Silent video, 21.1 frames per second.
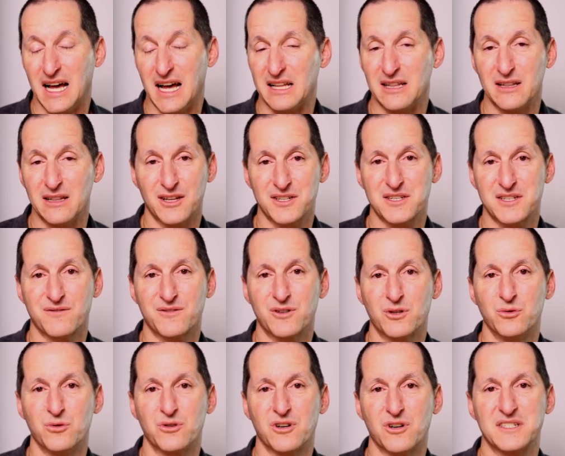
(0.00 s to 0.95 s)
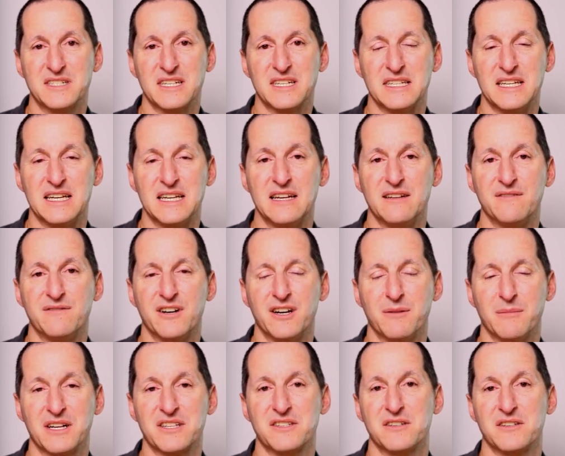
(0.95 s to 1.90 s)
Lots of cool content there, very
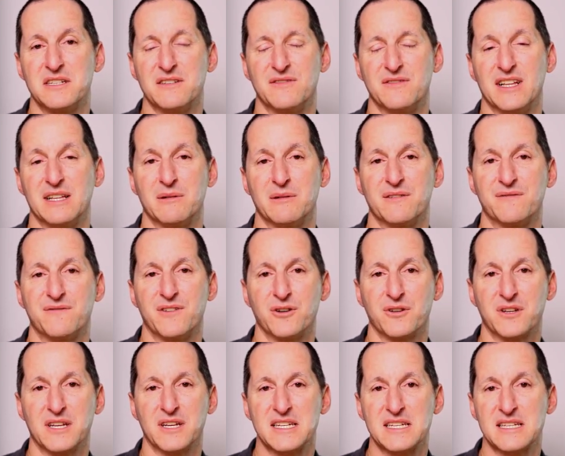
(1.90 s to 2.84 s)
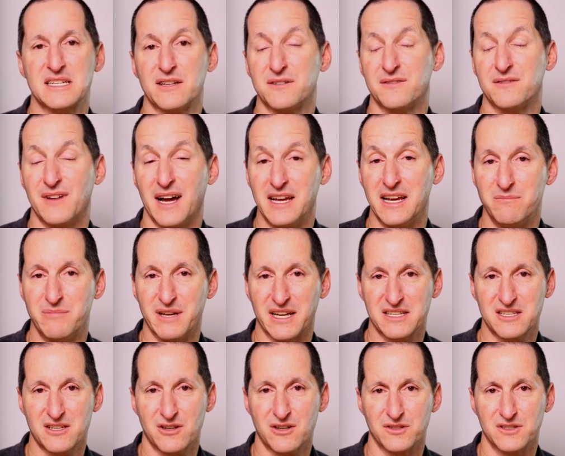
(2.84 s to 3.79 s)
much development focused, a lot of Apex
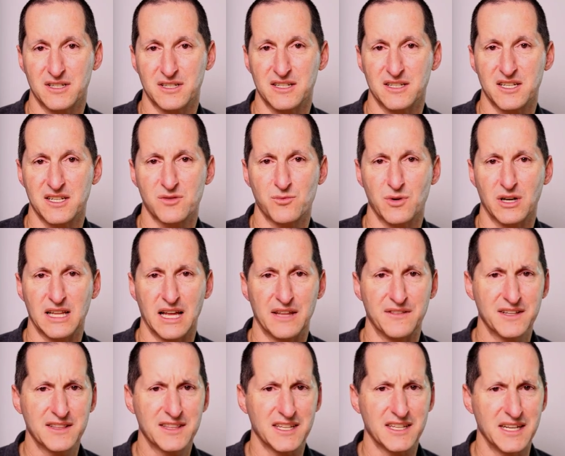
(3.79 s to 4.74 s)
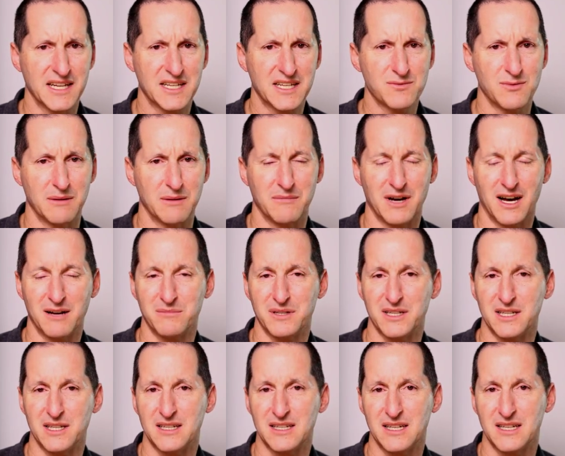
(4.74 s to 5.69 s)
content as well. I think the next one might
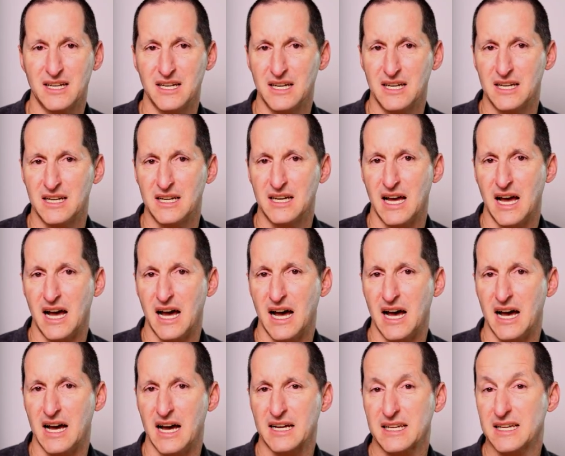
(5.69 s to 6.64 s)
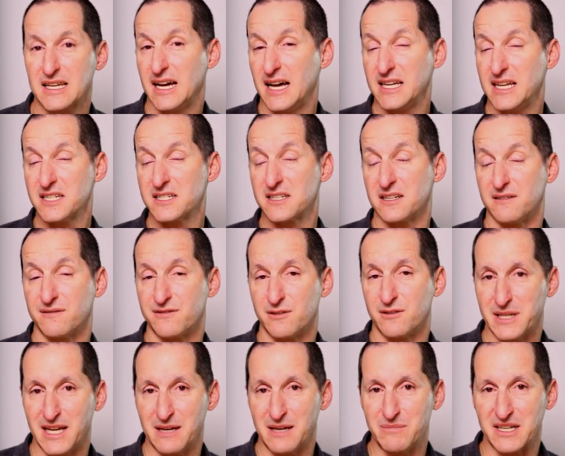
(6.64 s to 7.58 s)
be Karsten from
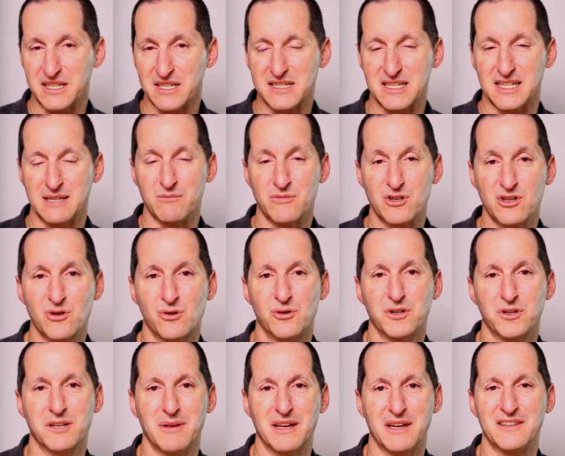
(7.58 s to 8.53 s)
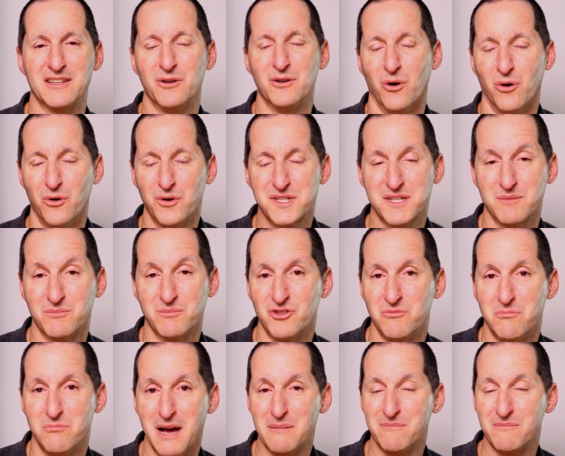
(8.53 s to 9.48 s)
the Apex team talking about the awesome new
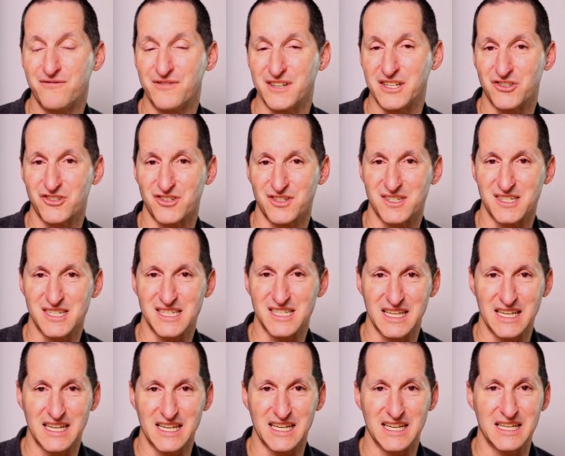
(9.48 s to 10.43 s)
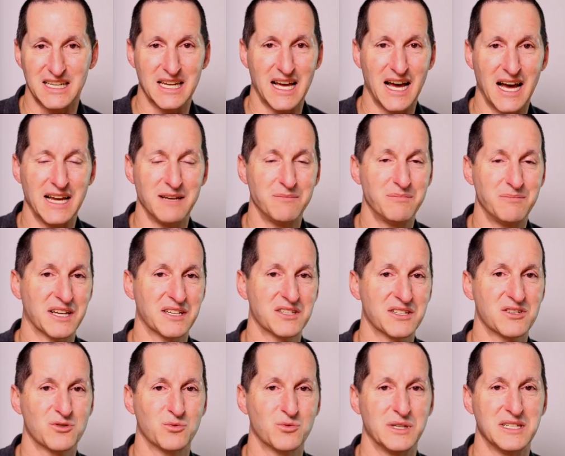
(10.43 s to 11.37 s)
map features in Apex
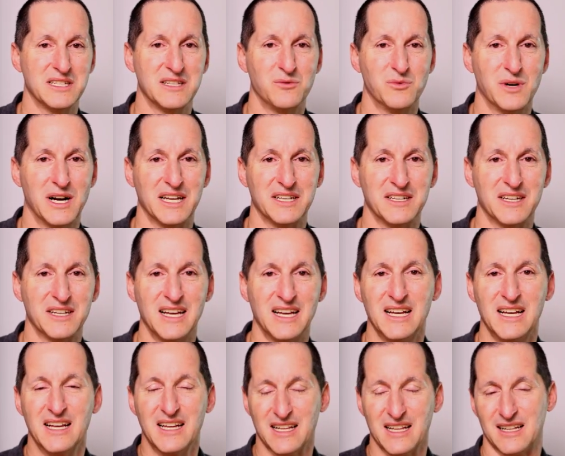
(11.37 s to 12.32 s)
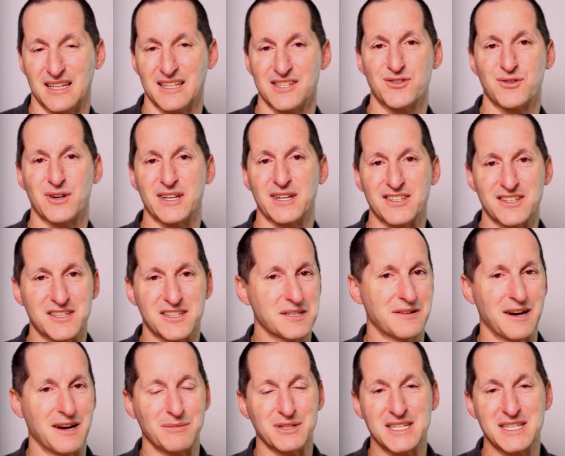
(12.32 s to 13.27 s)
21. Literally just
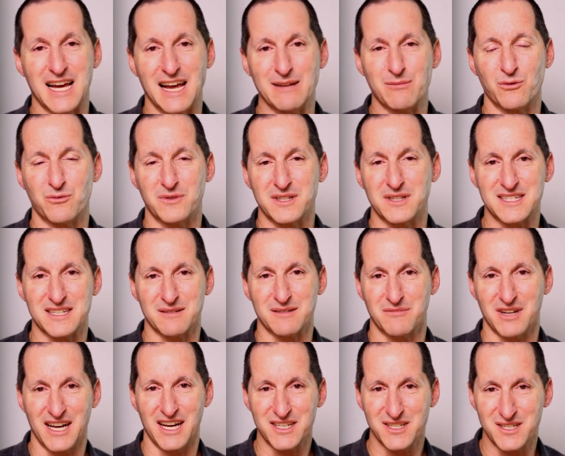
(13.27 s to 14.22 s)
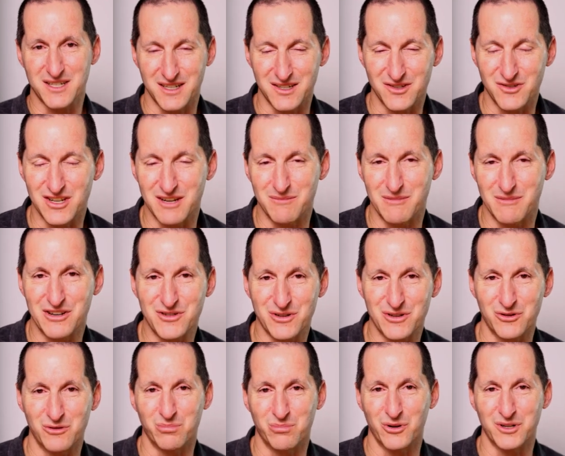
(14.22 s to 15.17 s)
grab a table with some nice
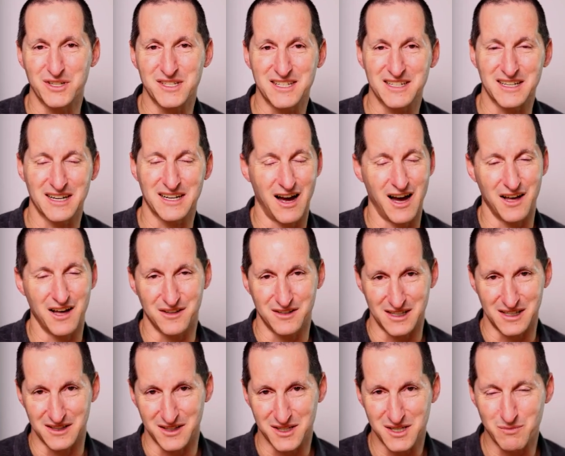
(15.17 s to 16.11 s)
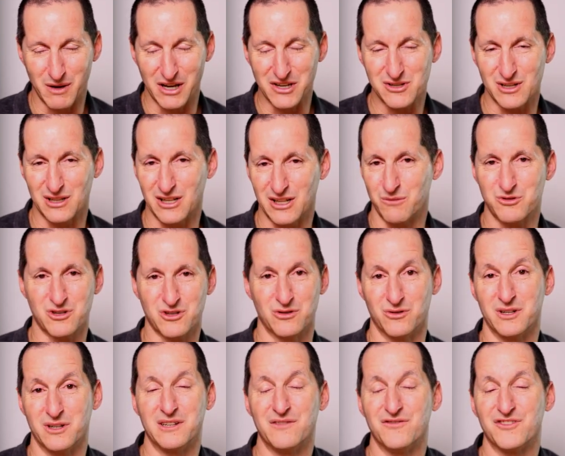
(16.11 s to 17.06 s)
geometrical points in it, either in the spatial option
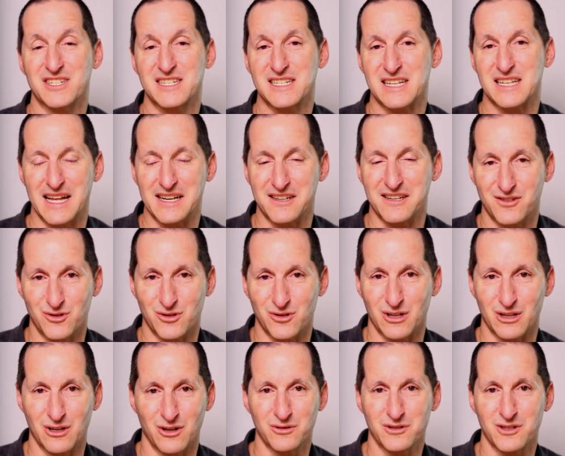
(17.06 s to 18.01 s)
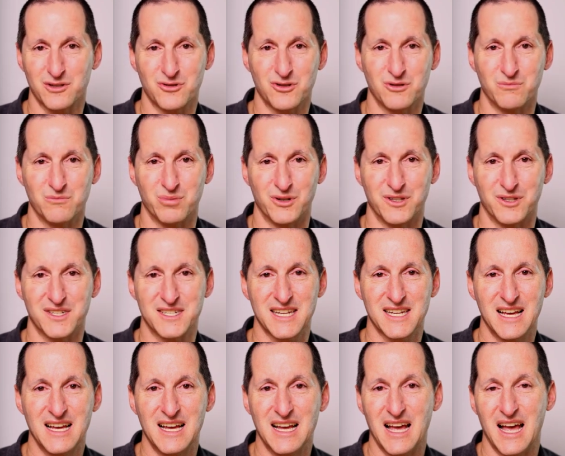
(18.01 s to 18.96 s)
or even just latitude and longitude points.
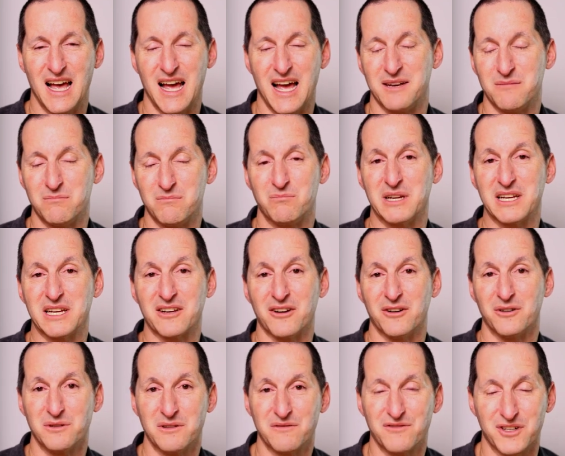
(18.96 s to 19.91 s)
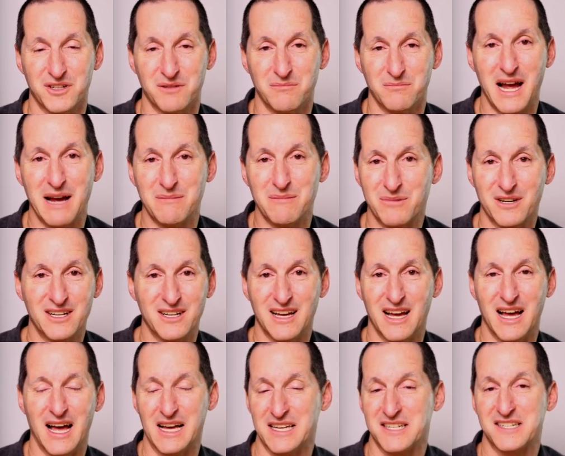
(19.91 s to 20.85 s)
And bingo, you've got a map
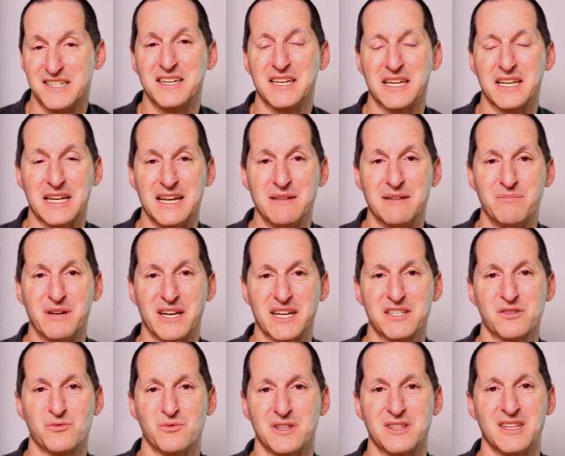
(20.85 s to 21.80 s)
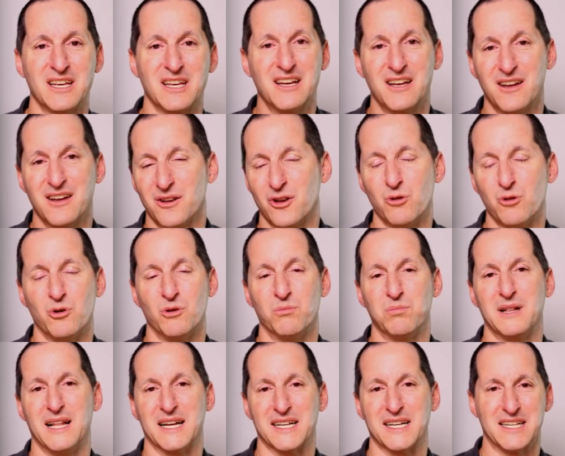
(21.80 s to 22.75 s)
sitting in Apex with no more
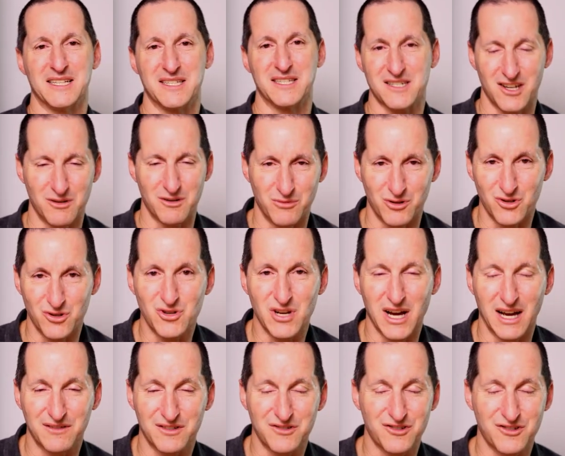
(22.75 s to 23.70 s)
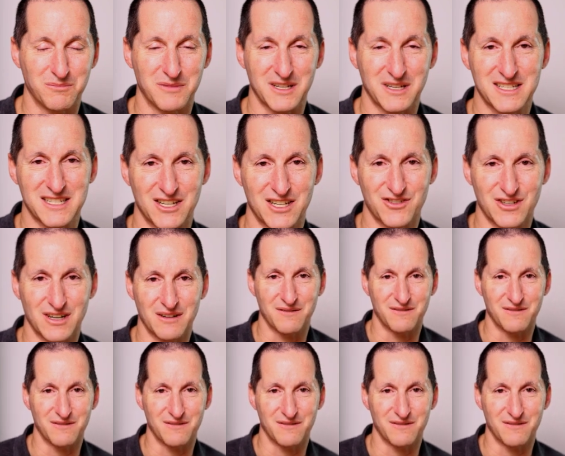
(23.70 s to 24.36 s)
plugins, no more JavaScript, etc.